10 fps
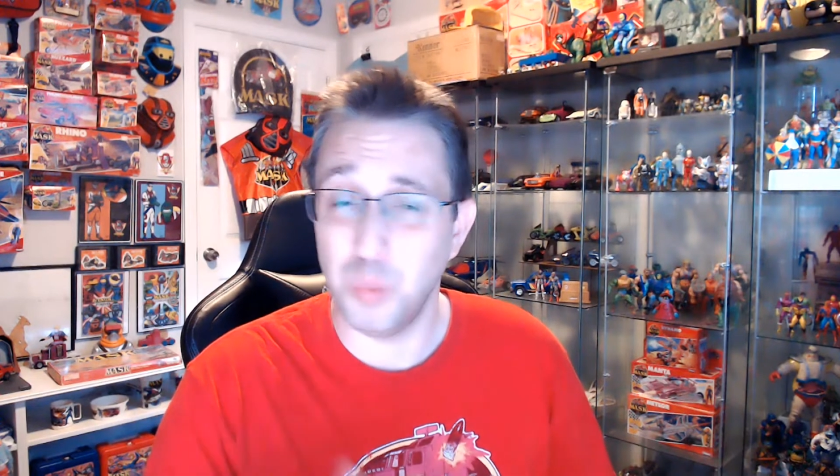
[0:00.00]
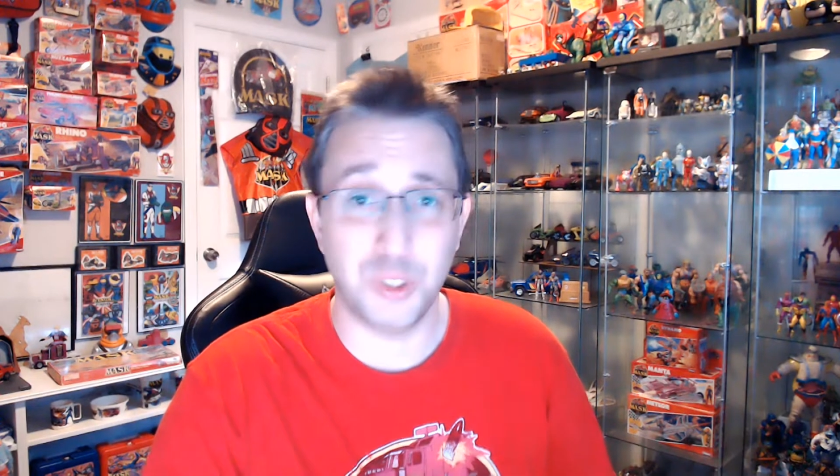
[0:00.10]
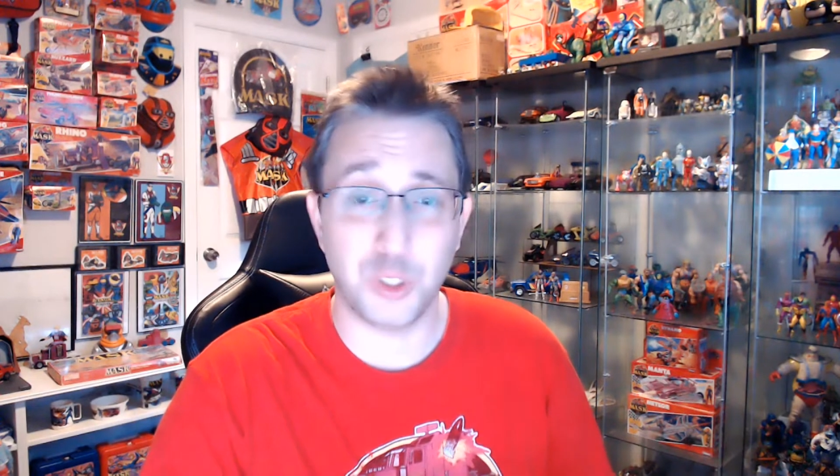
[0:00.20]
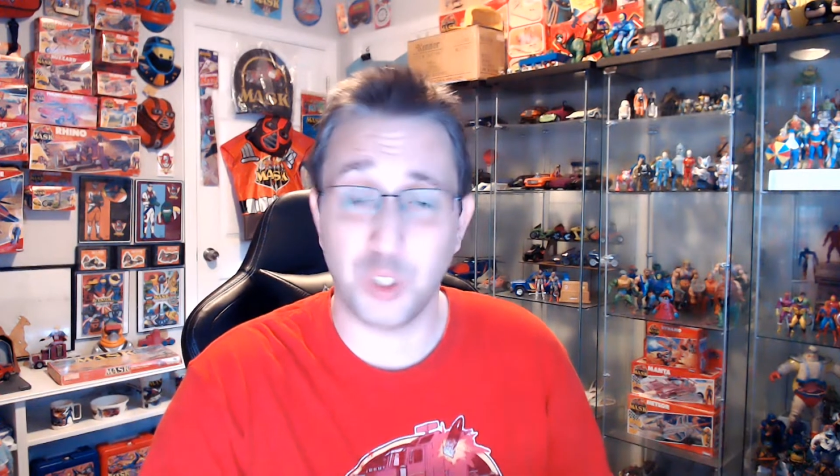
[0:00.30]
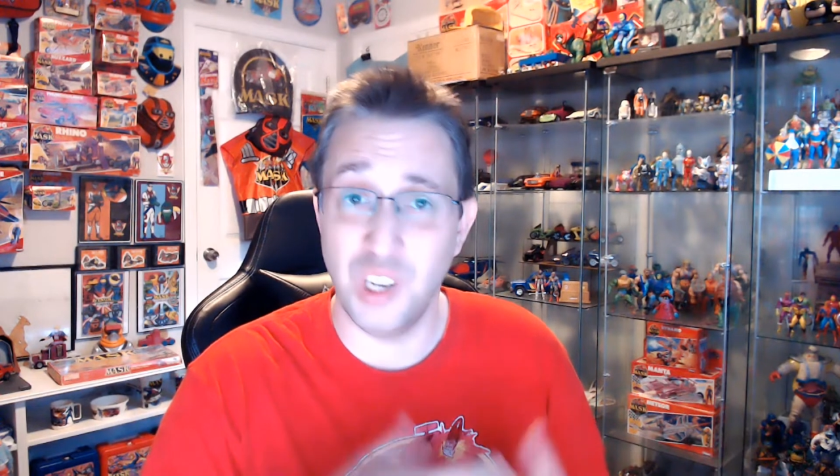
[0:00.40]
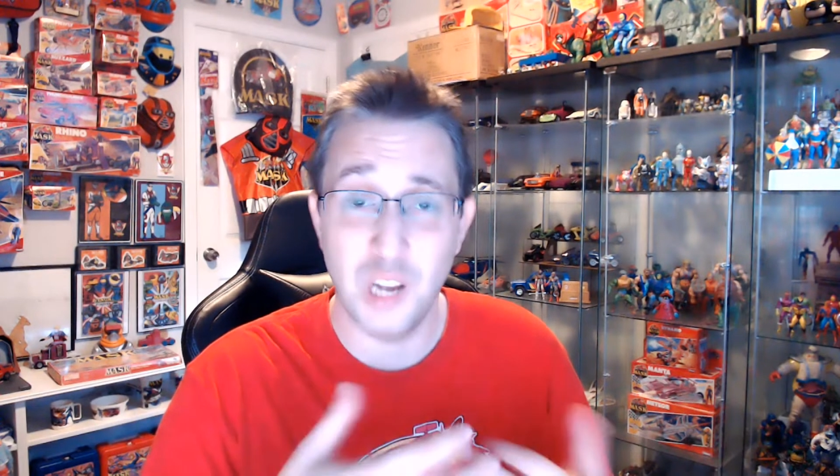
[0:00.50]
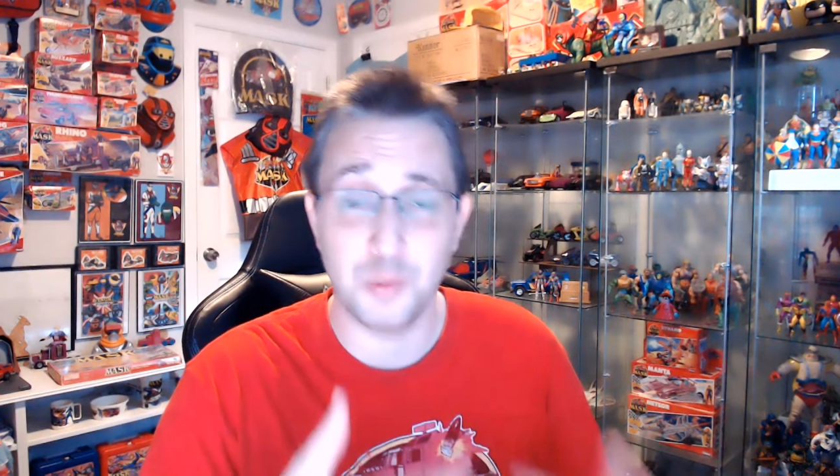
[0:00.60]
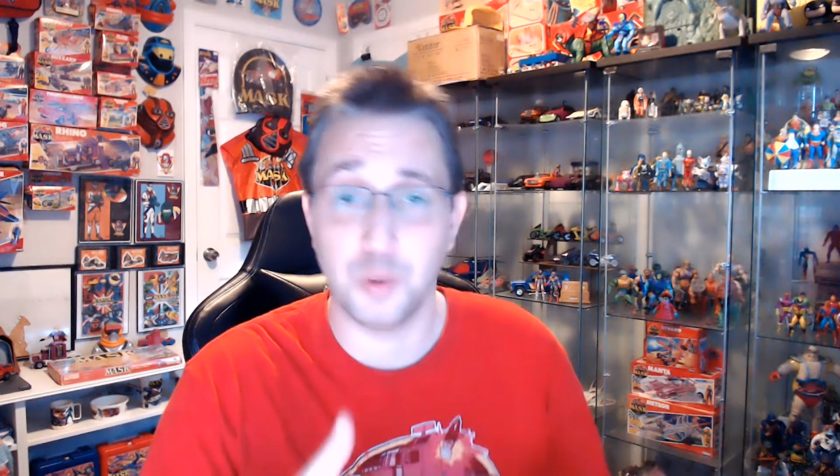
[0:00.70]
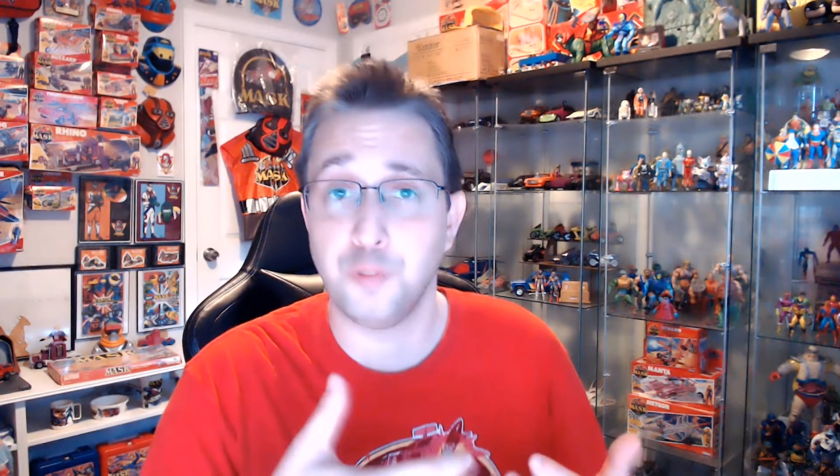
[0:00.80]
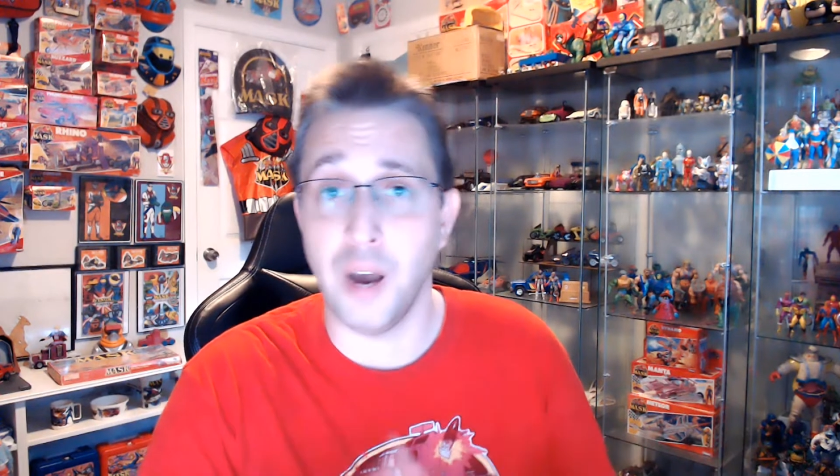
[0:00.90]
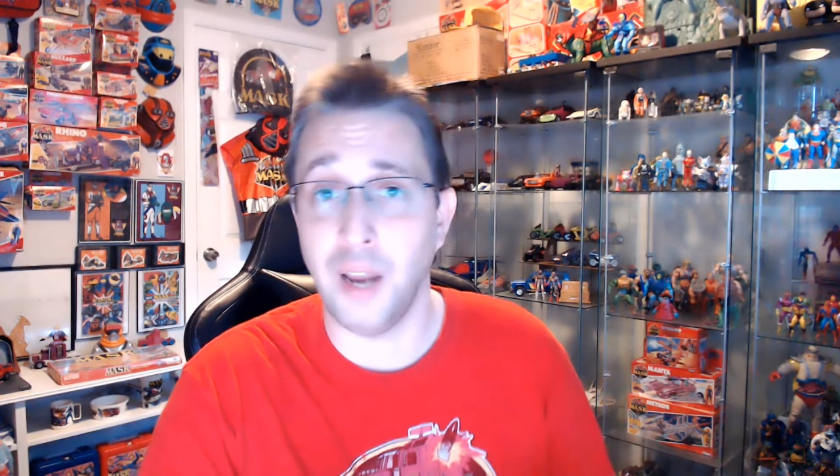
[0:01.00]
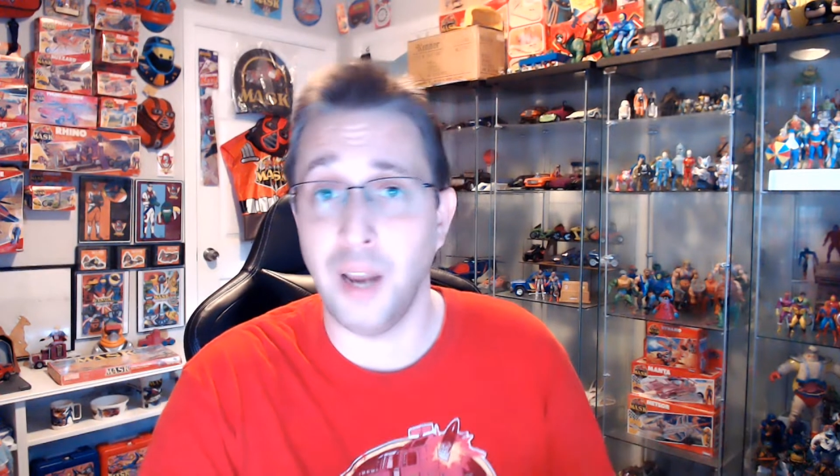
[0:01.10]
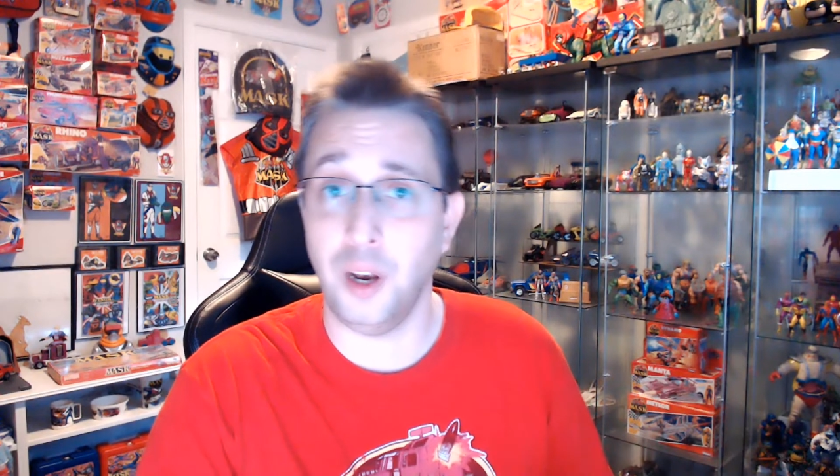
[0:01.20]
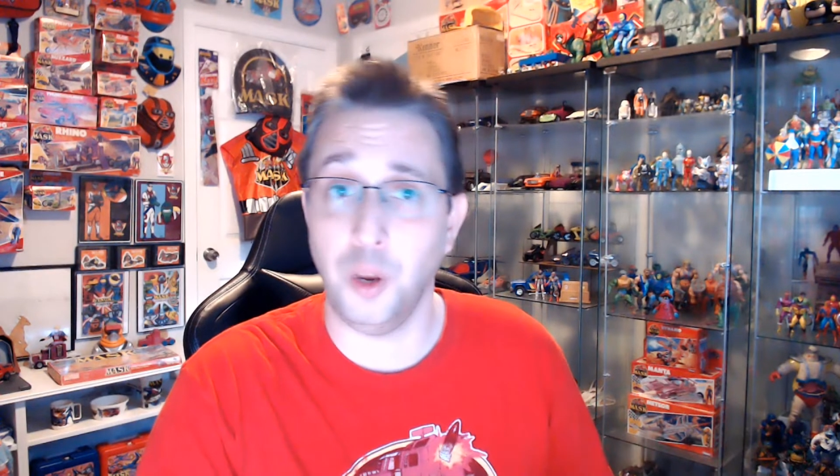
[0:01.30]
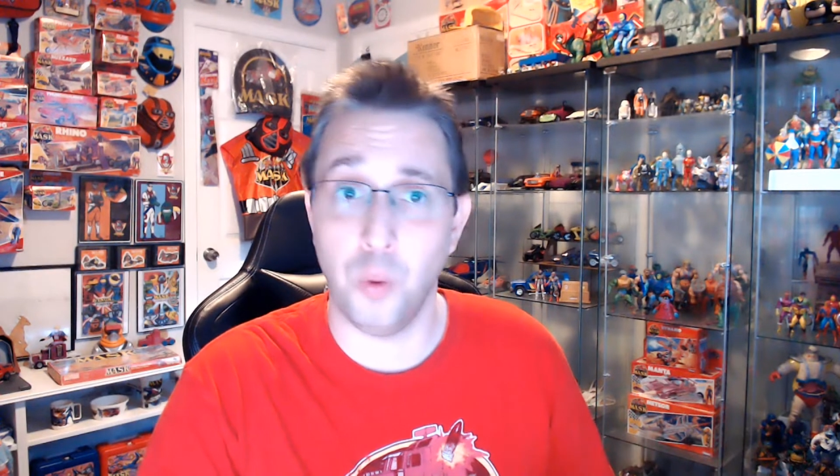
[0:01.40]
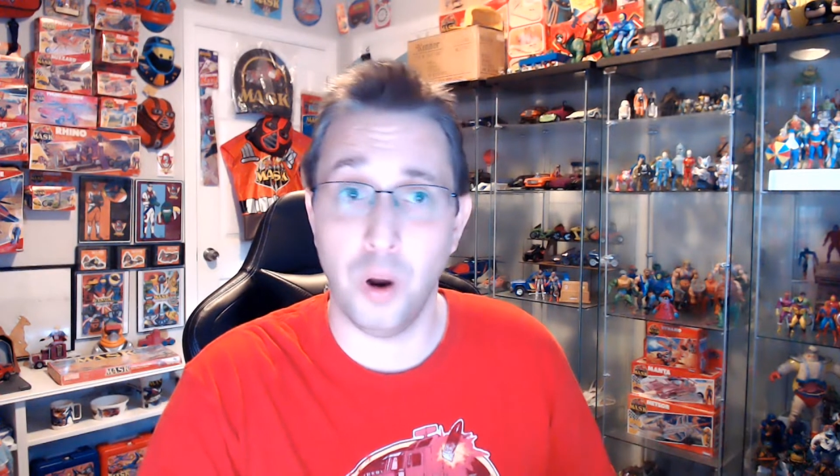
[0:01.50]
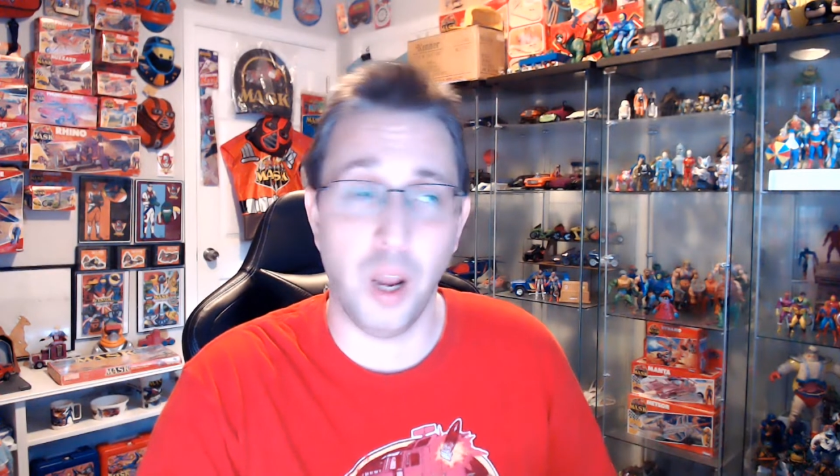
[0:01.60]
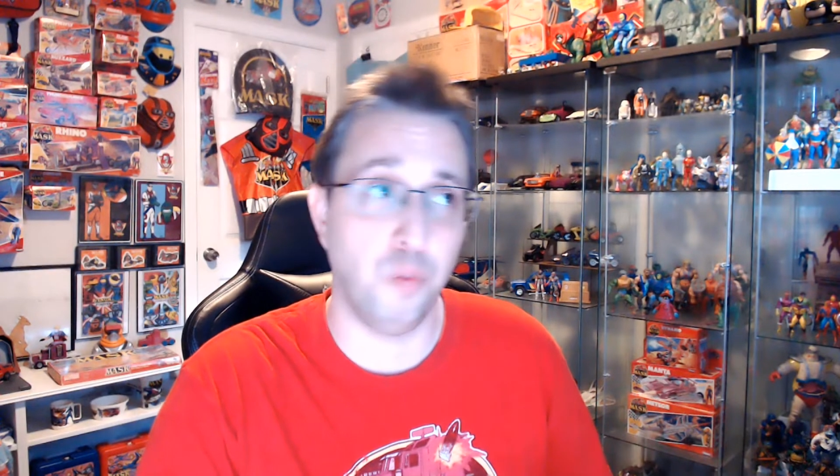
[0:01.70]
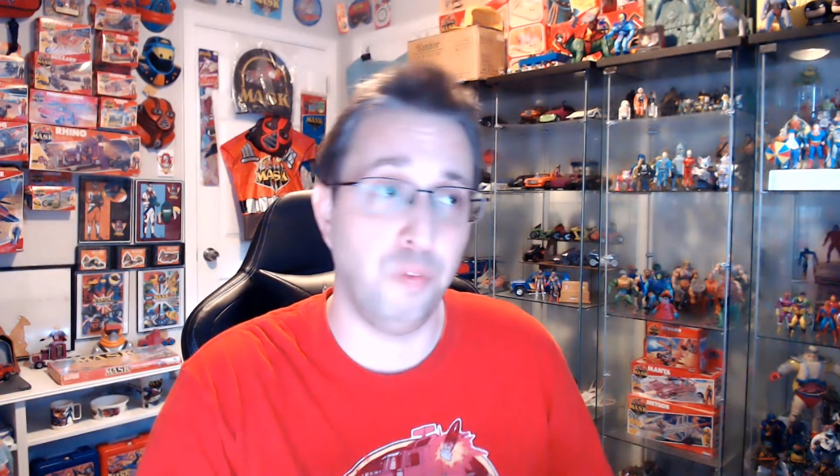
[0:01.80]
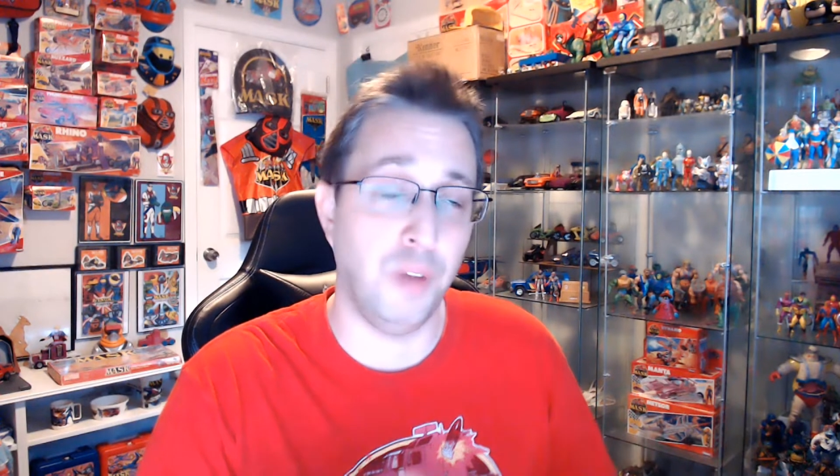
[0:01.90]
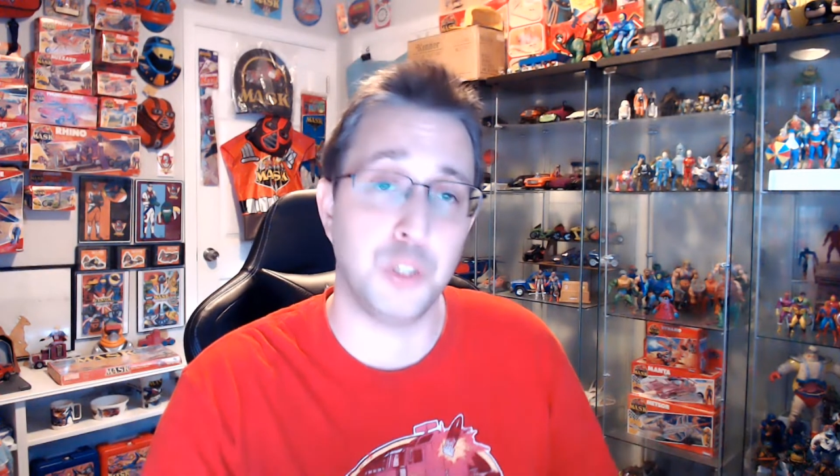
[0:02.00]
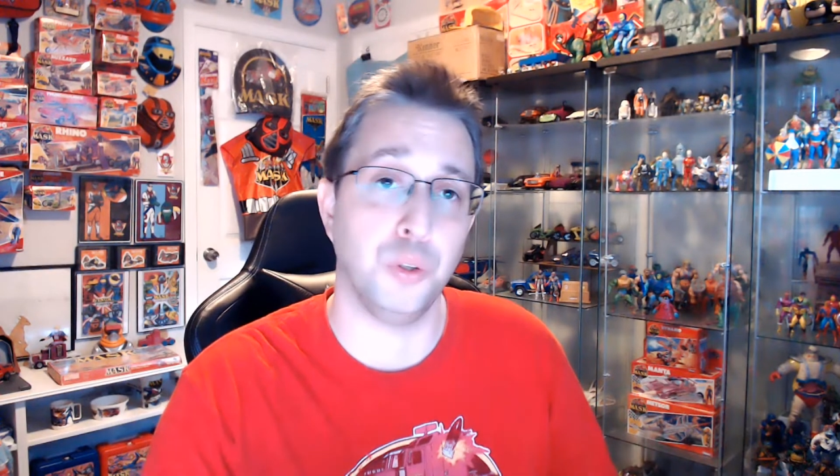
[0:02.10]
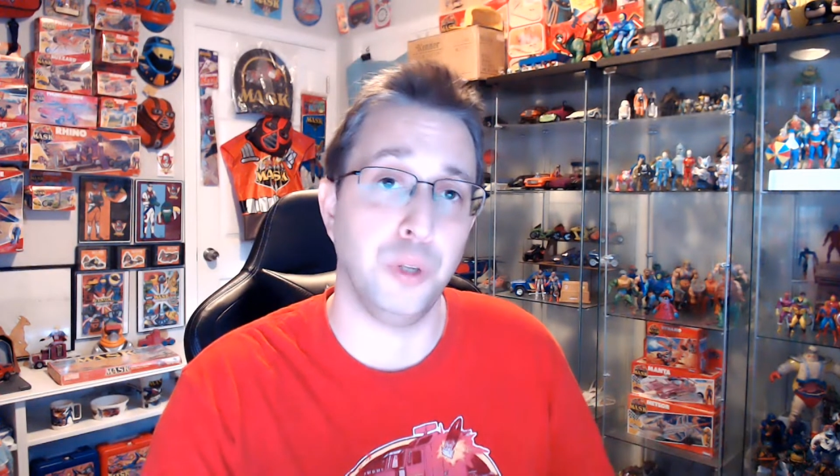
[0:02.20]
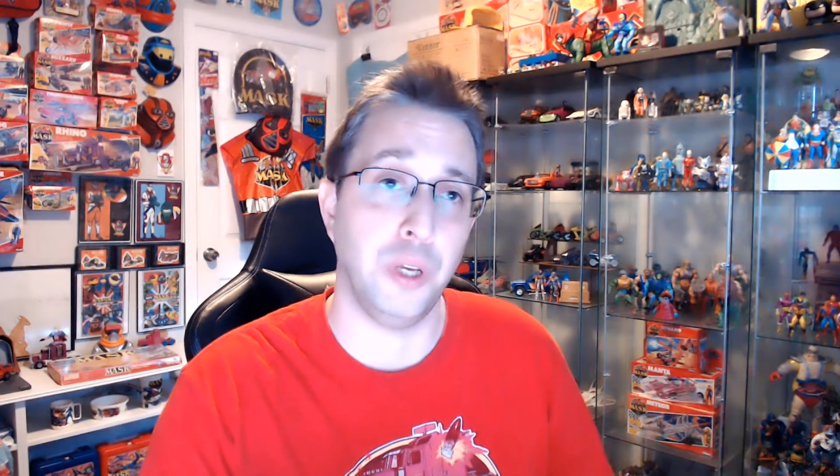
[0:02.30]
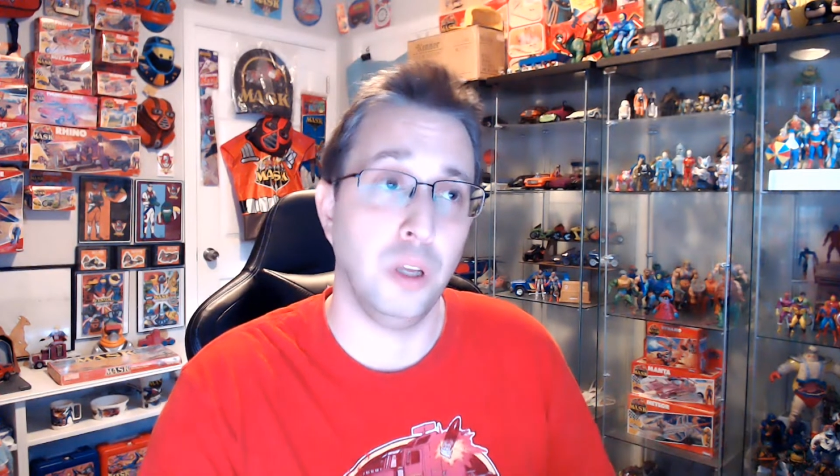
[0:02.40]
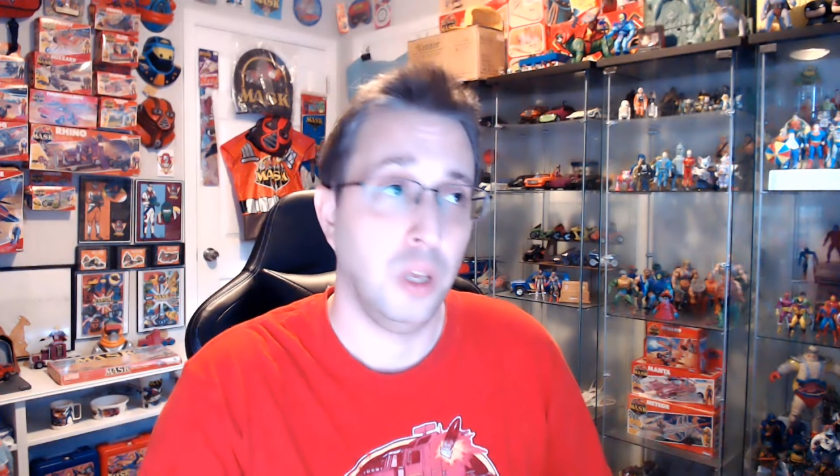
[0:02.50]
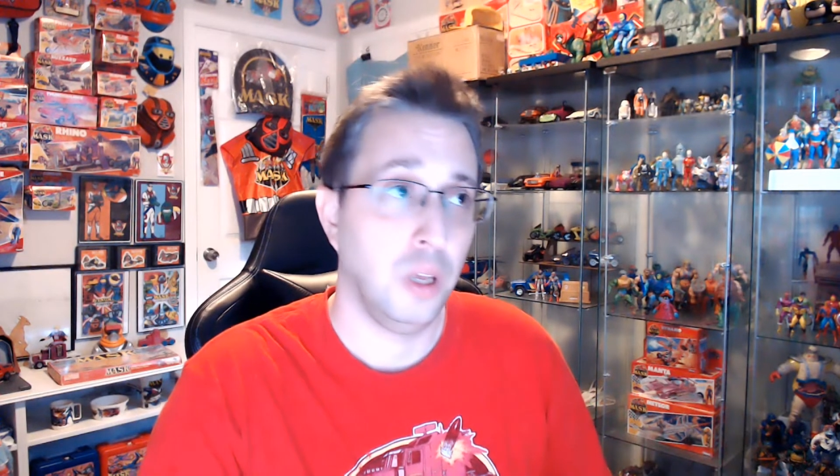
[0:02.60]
but just can never find it anywhere, and eventually